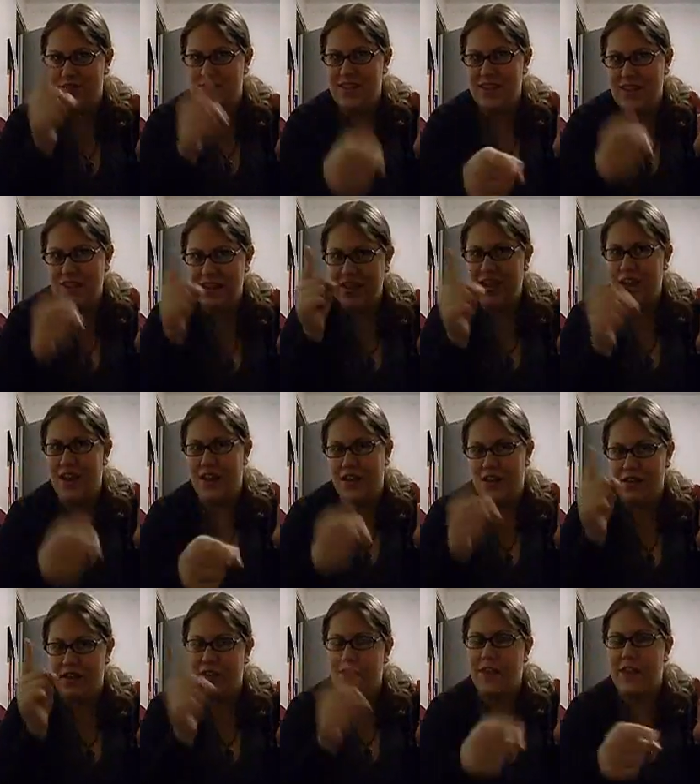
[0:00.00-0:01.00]
see
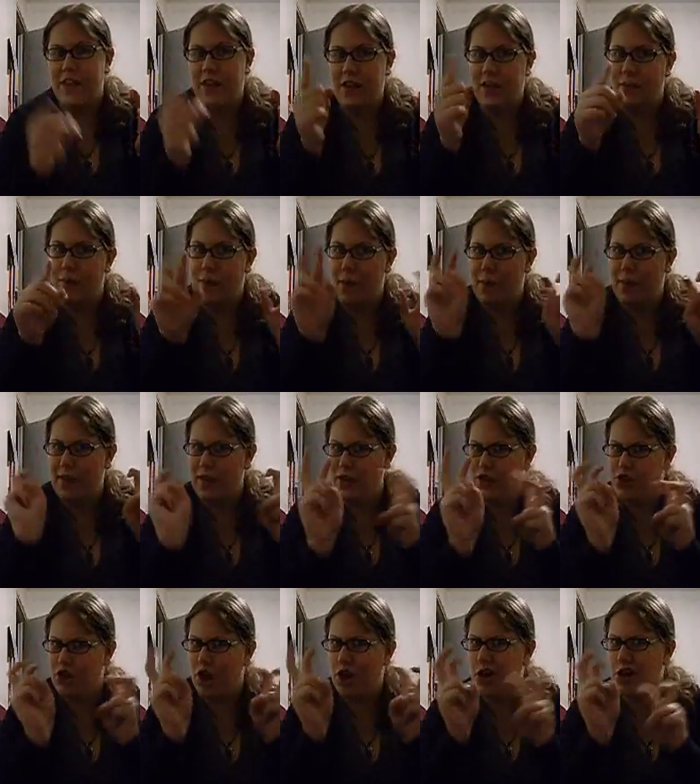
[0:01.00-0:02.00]
and think may be in
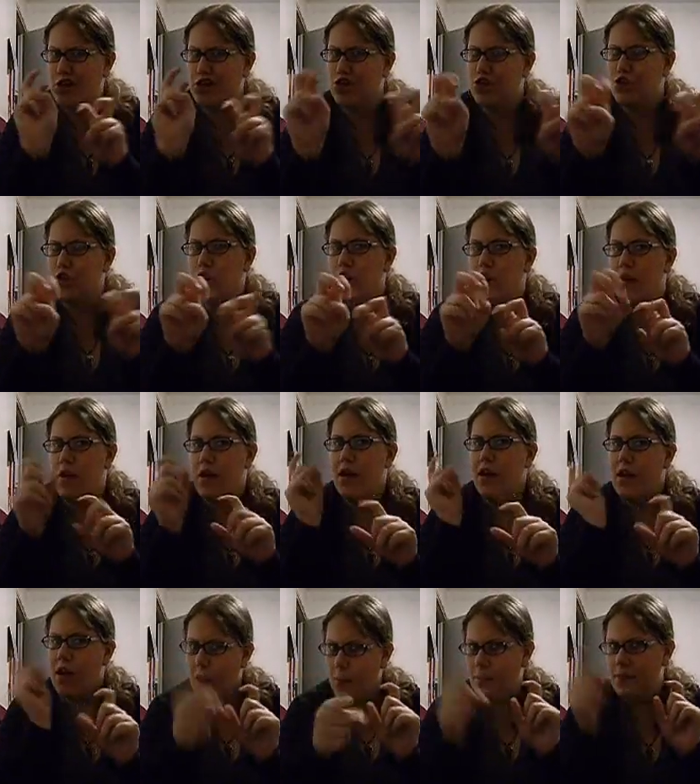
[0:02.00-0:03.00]
charge
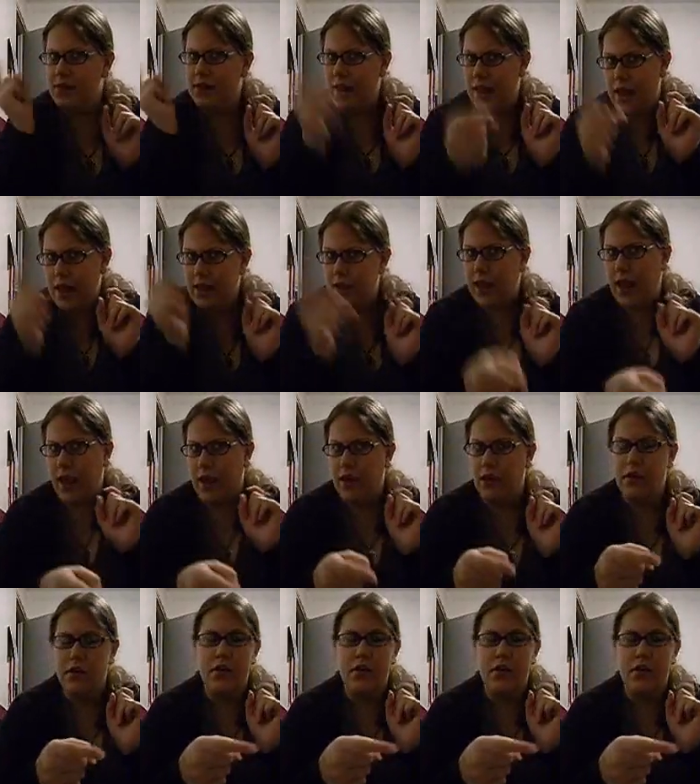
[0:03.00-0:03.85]
comes in handy.